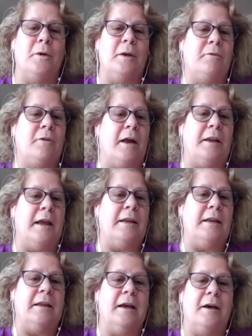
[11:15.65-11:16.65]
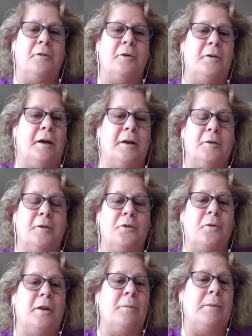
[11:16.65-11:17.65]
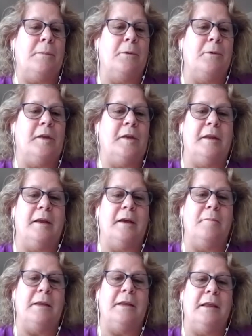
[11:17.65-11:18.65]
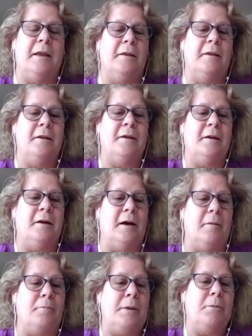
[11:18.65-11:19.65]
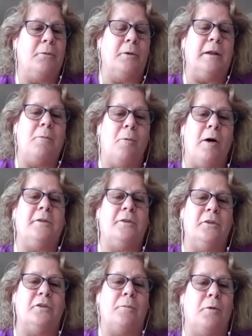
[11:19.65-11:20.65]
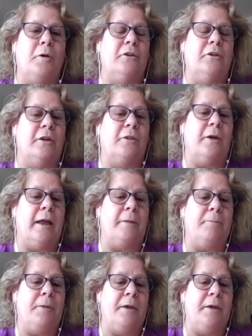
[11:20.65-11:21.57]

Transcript: We've got 90, 100, 120 people attending a meeting, and people really want to support each other. And